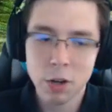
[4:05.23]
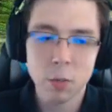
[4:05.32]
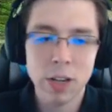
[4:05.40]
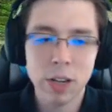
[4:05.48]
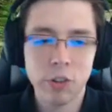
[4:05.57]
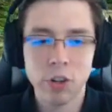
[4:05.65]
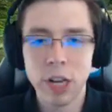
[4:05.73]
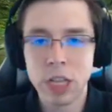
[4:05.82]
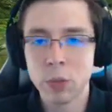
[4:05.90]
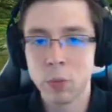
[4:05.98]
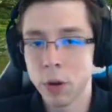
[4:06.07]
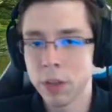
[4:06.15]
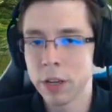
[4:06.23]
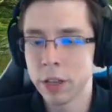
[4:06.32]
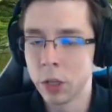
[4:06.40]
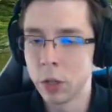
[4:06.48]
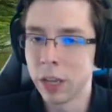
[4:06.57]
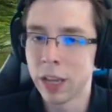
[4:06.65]
quite sure it's worth
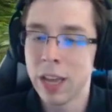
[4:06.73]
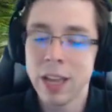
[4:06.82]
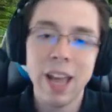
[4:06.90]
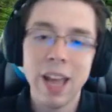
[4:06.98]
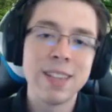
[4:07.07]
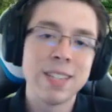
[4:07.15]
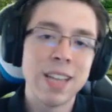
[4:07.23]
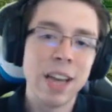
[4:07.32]
including as